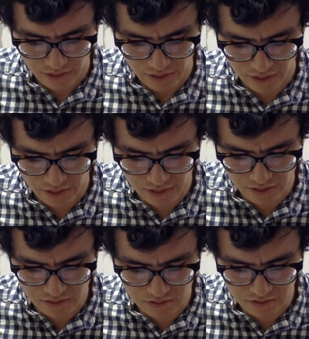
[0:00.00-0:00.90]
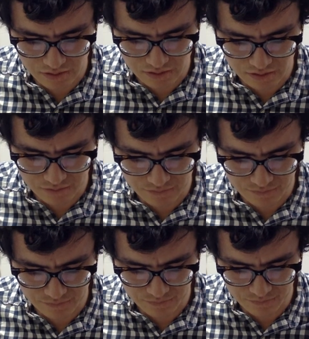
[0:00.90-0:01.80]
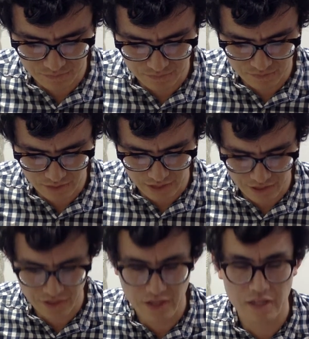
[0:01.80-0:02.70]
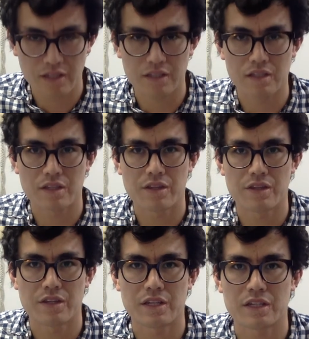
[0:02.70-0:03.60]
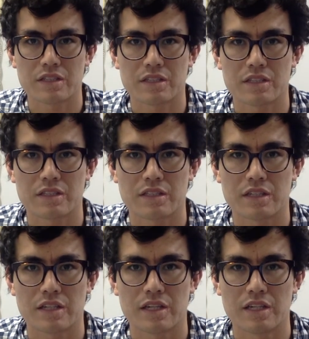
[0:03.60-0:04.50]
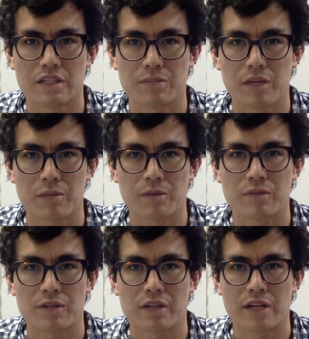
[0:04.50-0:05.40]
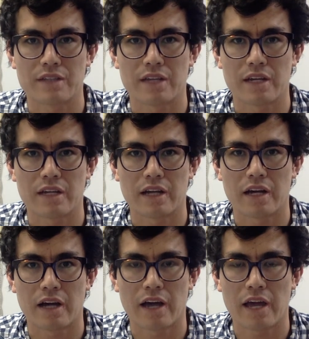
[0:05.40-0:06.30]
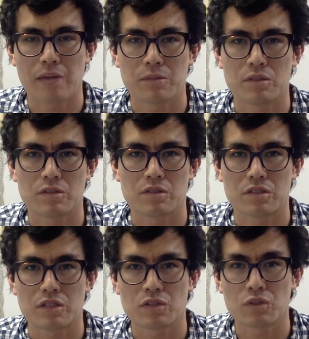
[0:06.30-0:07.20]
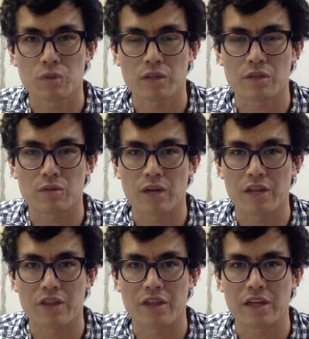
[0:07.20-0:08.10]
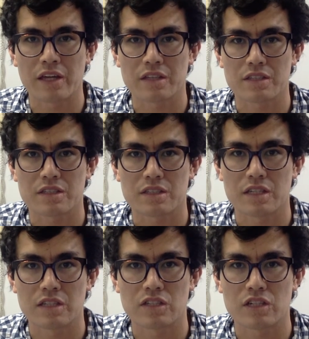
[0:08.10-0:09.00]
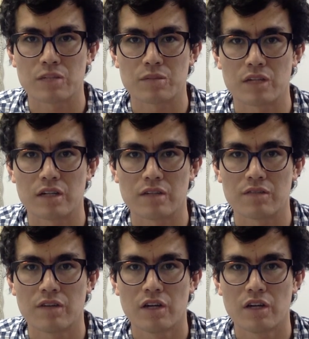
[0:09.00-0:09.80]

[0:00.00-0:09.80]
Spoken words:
And I think this is making me realize that I am still doing the right things in terms of